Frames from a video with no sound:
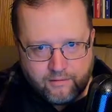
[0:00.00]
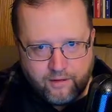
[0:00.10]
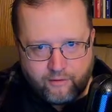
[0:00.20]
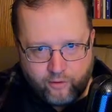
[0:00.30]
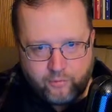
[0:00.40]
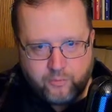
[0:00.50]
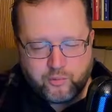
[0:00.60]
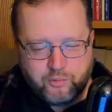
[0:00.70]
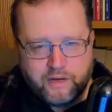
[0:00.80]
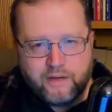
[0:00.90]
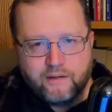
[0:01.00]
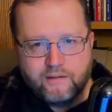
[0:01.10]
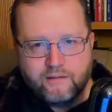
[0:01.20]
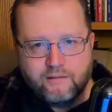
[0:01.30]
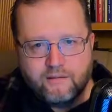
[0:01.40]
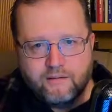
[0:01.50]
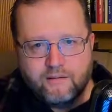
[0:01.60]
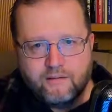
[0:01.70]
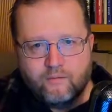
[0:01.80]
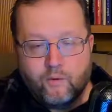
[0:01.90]
of whom you speak.
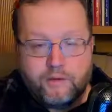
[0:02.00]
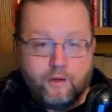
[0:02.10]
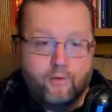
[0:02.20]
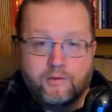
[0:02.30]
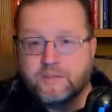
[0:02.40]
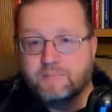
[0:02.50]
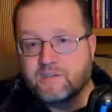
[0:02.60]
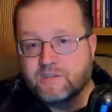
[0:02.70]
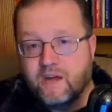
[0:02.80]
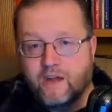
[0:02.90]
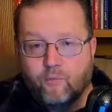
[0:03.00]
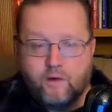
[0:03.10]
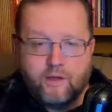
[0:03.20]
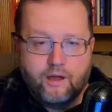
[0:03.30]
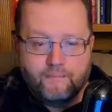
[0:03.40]
We know that the Messiah will come.